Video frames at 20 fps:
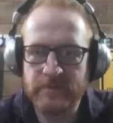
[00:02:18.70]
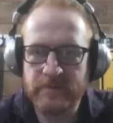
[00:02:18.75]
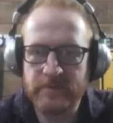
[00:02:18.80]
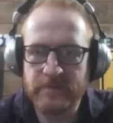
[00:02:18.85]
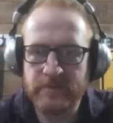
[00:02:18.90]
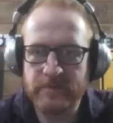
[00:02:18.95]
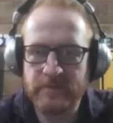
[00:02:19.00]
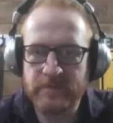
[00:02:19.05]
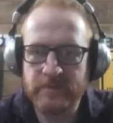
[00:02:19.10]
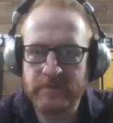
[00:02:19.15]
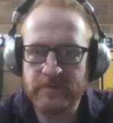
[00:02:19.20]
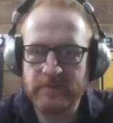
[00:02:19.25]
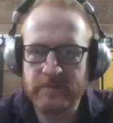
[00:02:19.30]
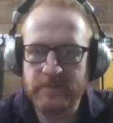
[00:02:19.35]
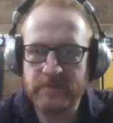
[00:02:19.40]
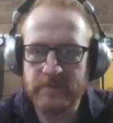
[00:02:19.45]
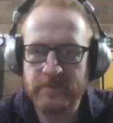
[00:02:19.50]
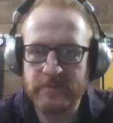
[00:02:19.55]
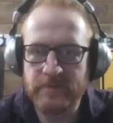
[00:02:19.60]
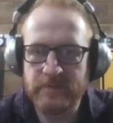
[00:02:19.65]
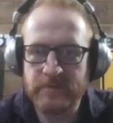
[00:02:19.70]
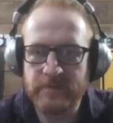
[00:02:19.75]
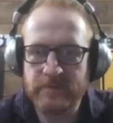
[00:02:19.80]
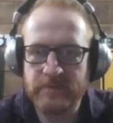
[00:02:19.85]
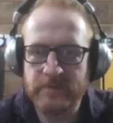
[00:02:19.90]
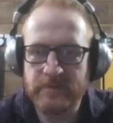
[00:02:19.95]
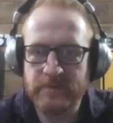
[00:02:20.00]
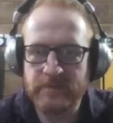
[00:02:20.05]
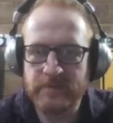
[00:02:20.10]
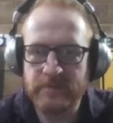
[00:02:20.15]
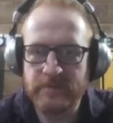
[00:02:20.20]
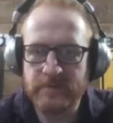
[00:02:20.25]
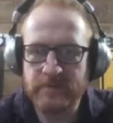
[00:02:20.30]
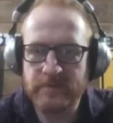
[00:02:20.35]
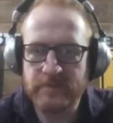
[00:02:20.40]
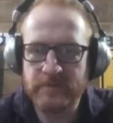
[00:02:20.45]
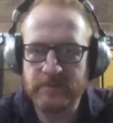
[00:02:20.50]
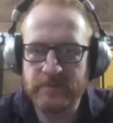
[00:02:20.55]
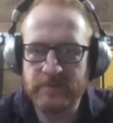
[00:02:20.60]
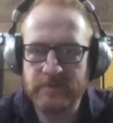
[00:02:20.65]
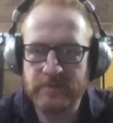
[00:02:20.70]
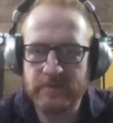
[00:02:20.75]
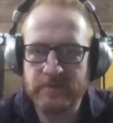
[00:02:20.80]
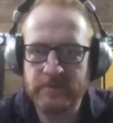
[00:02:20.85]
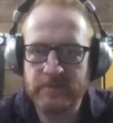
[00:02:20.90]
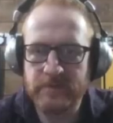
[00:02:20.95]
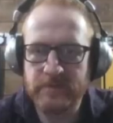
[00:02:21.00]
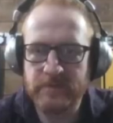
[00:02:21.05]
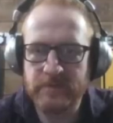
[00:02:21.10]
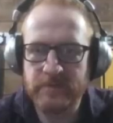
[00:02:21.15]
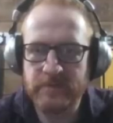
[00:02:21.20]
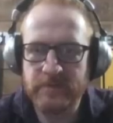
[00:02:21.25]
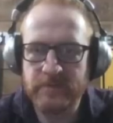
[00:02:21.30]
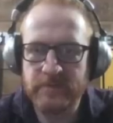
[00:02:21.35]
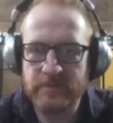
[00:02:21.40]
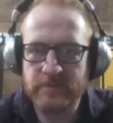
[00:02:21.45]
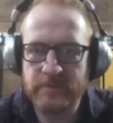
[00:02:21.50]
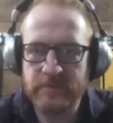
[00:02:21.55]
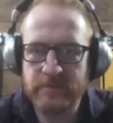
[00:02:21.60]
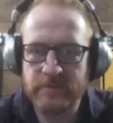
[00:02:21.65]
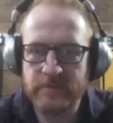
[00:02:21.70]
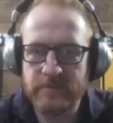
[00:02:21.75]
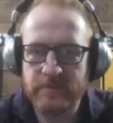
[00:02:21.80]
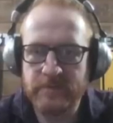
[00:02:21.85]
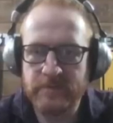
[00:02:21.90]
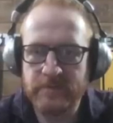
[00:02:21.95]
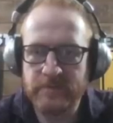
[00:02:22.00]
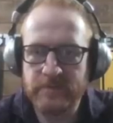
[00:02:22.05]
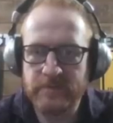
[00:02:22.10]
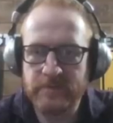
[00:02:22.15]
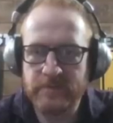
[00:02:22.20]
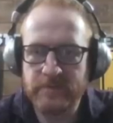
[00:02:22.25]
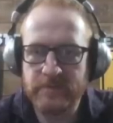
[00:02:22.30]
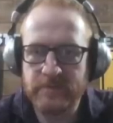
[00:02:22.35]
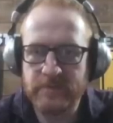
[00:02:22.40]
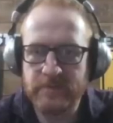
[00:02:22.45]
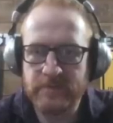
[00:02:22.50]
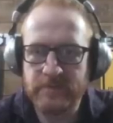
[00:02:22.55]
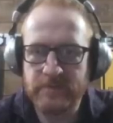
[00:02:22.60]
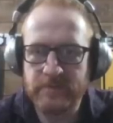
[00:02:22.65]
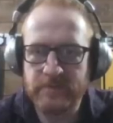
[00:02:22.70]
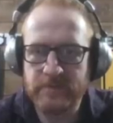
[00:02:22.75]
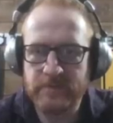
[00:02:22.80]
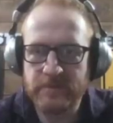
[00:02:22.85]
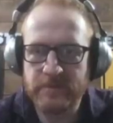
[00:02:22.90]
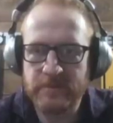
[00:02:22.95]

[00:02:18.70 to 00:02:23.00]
This person isn't speaking.